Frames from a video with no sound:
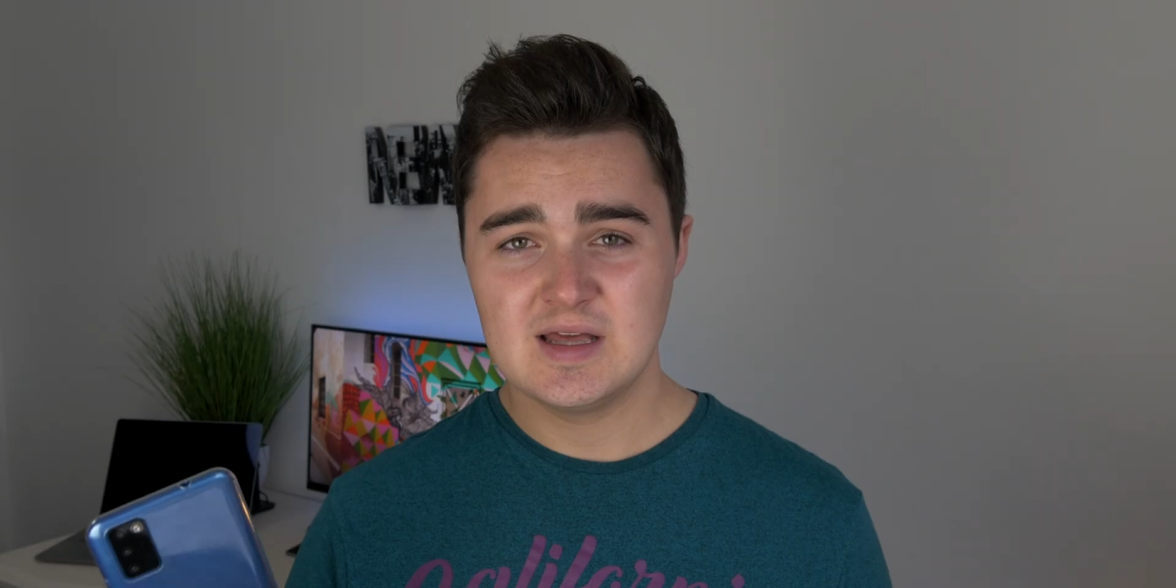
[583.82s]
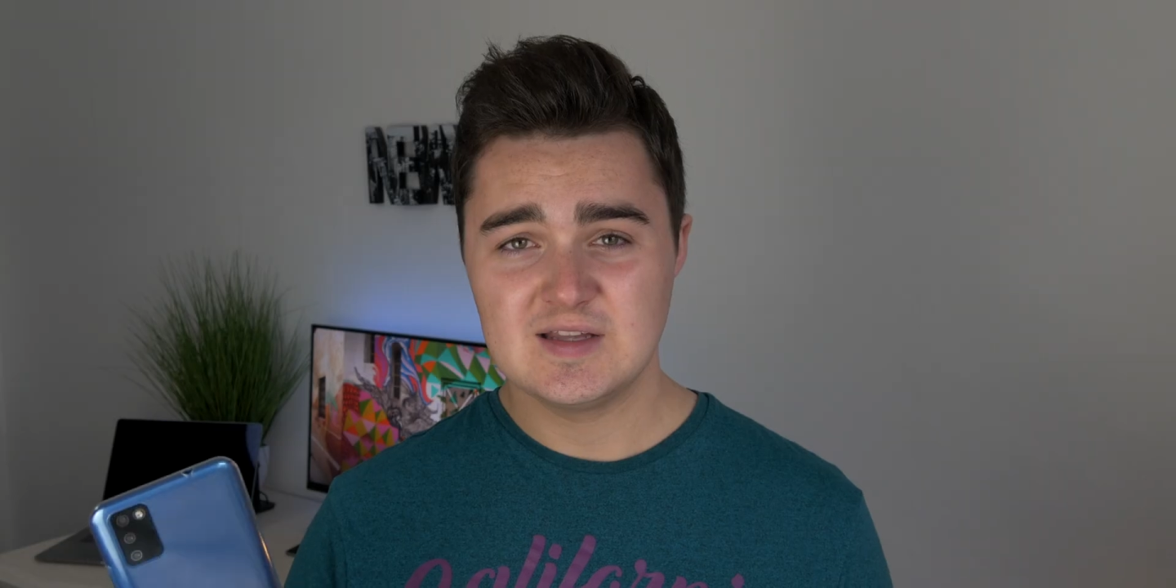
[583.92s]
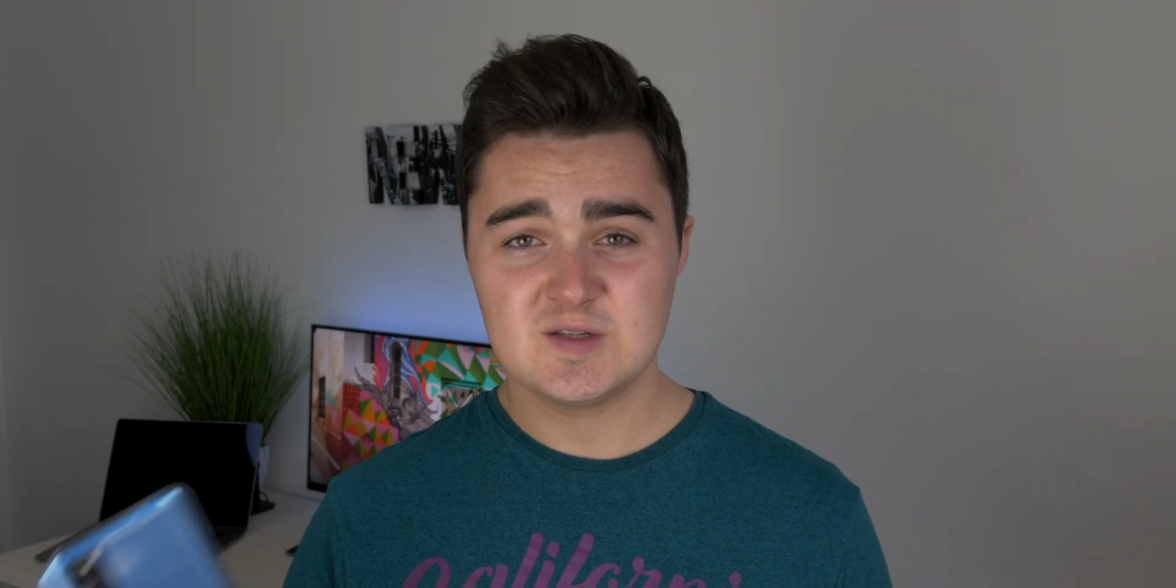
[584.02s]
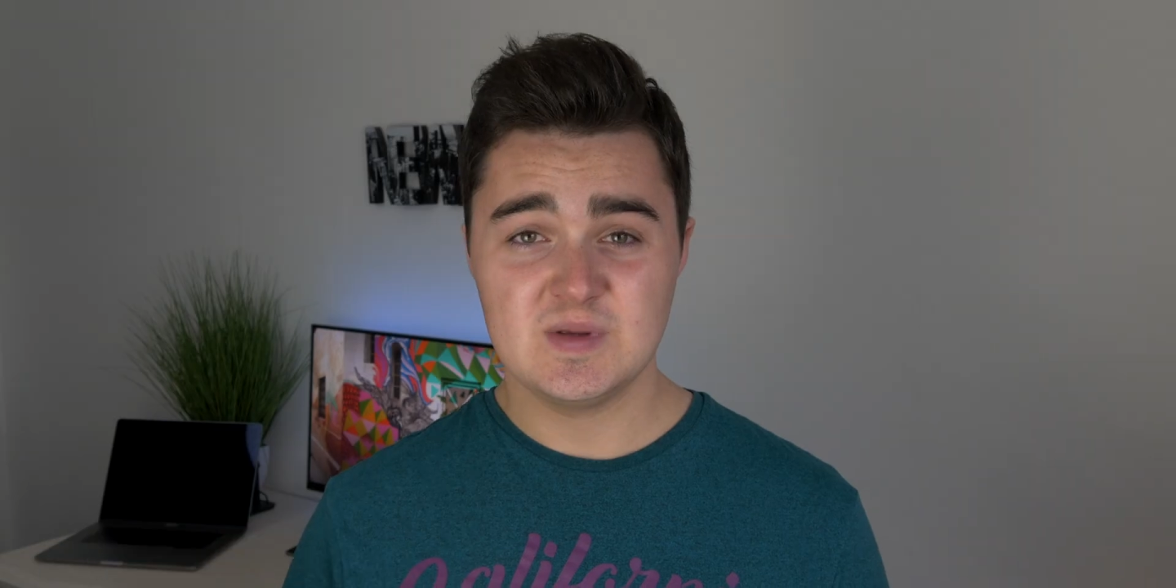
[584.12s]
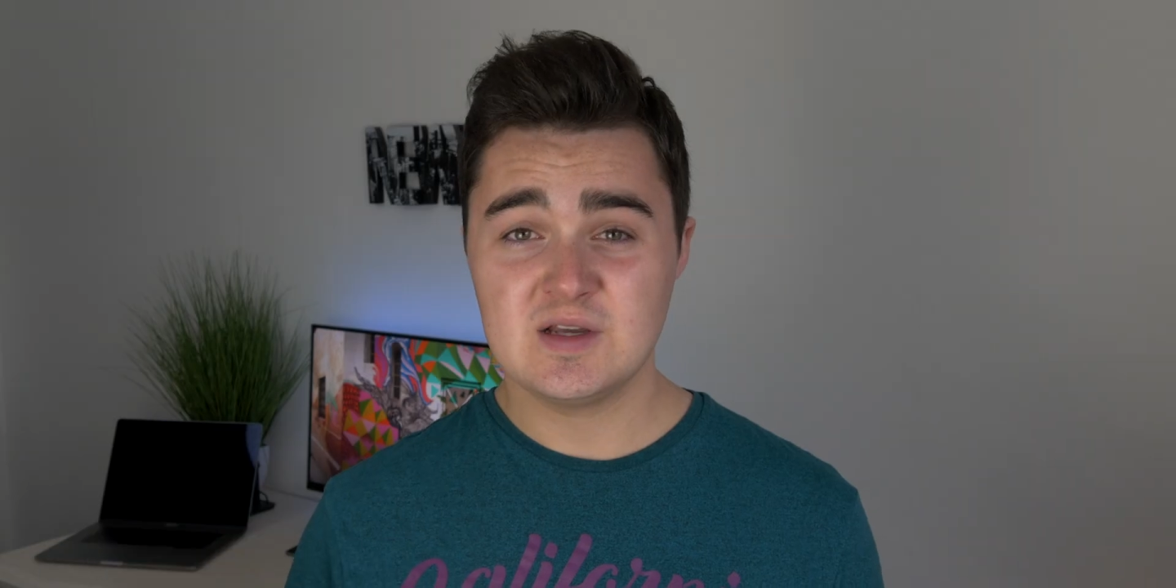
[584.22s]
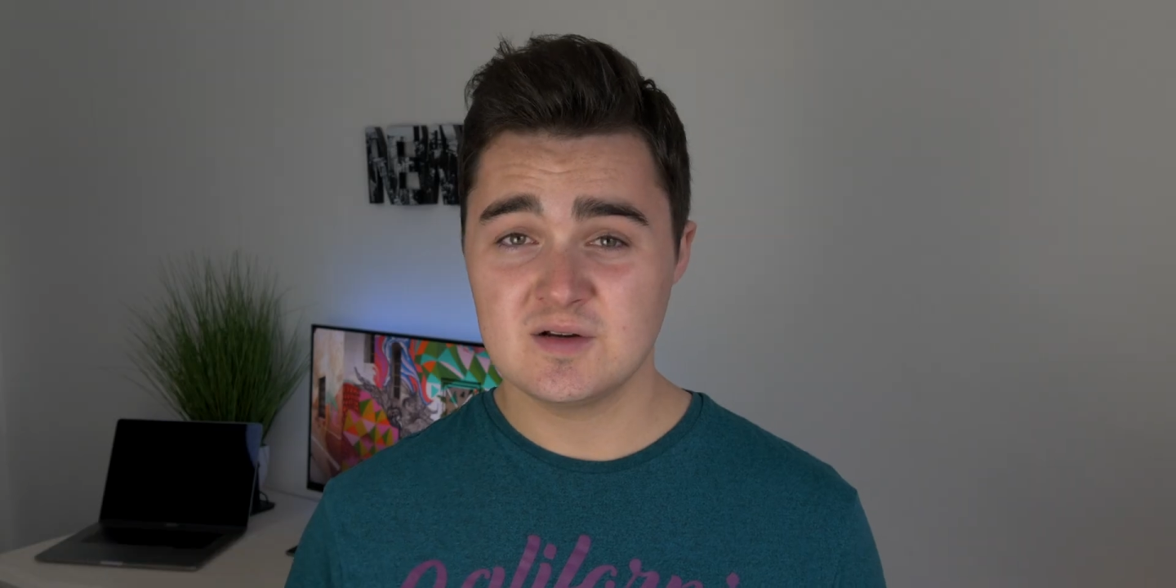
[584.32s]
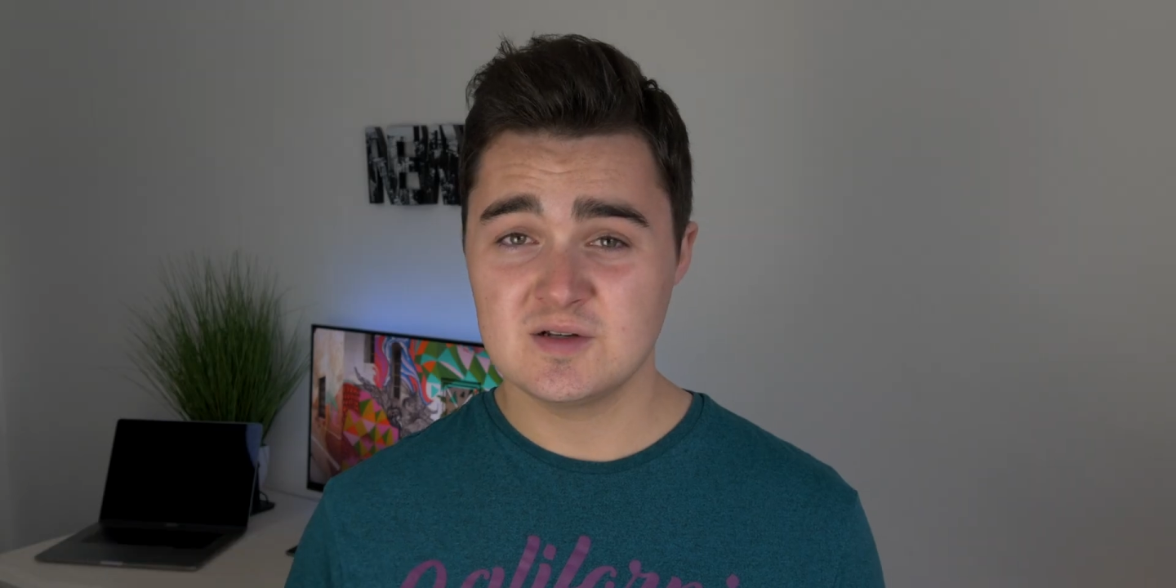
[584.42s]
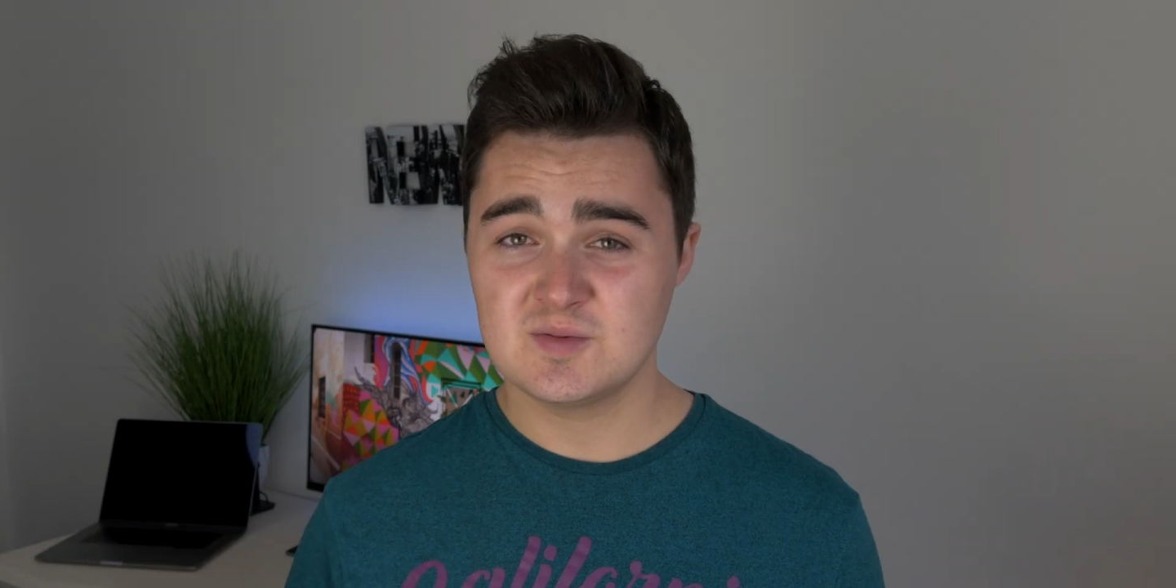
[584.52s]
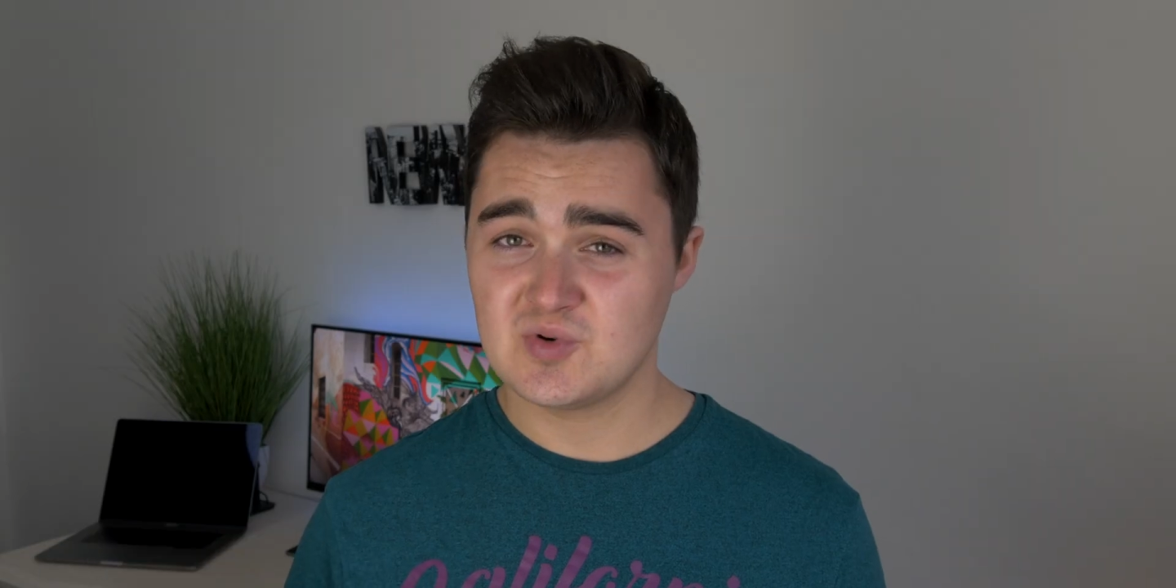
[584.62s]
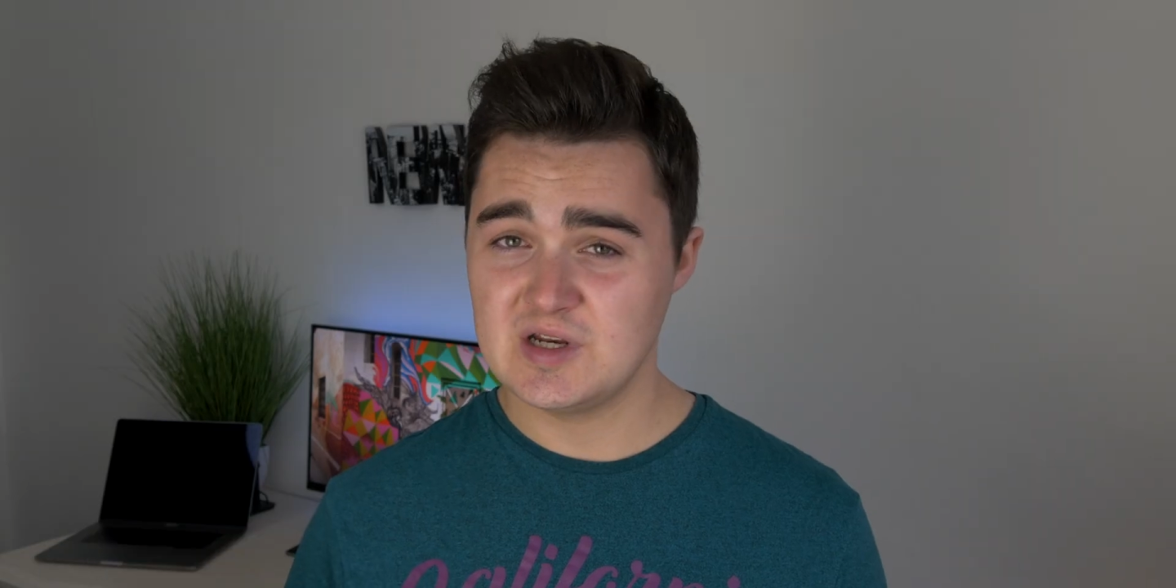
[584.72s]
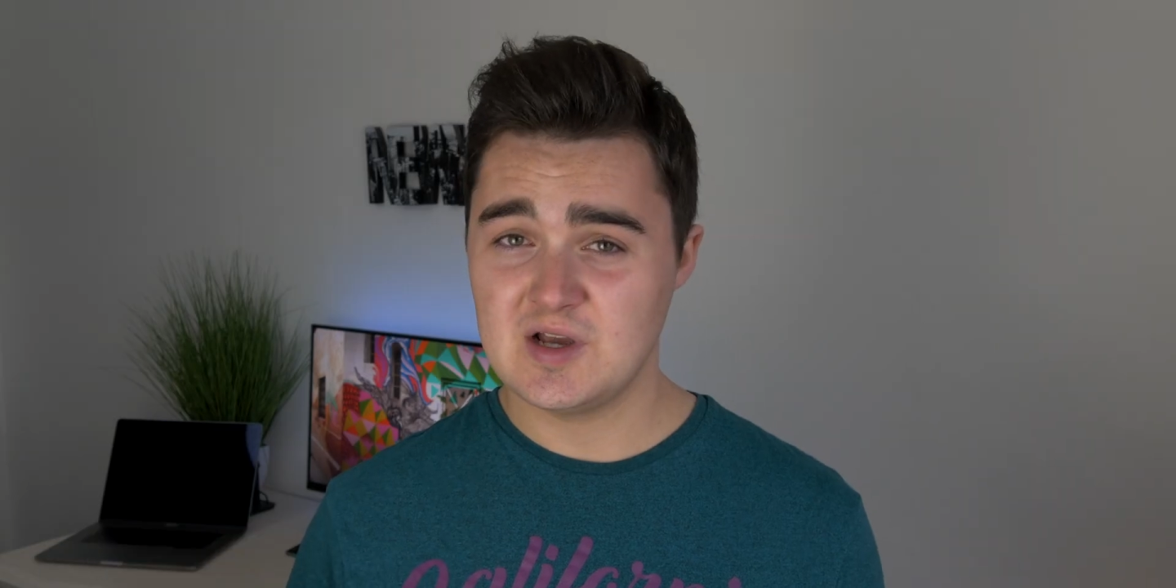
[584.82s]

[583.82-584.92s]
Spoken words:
The speaker is pretty